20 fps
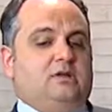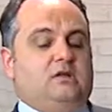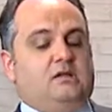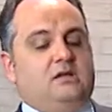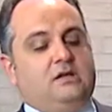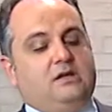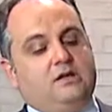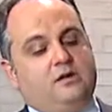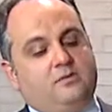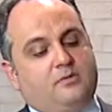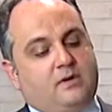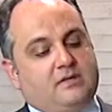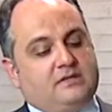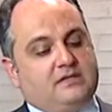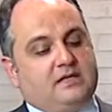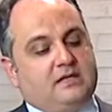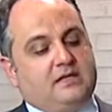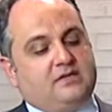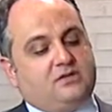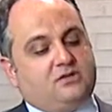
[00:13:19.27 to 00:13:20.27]
you know, prostate
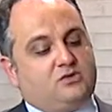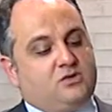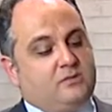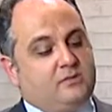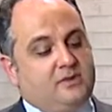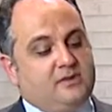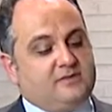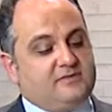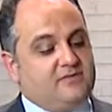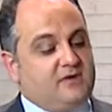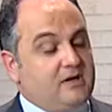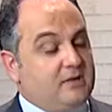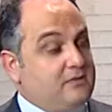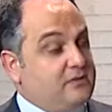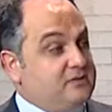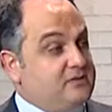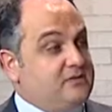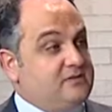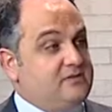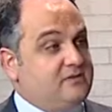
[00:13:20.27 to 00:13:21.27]
cancer treatment is very
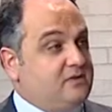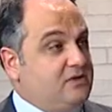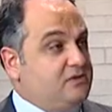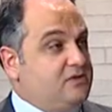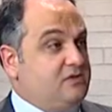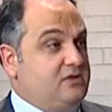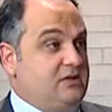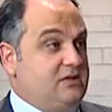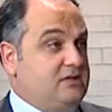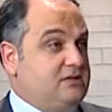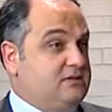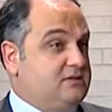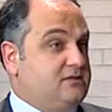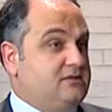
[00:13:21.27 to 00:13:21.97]
much individualized.